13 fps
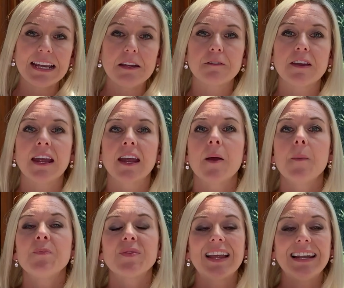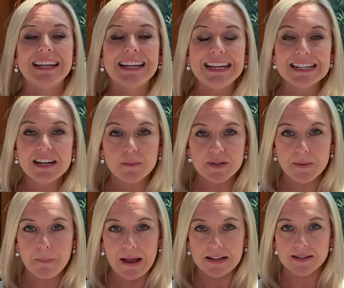evening that lead up
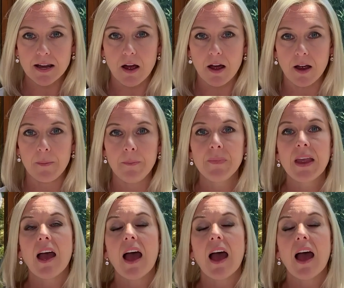to bedtime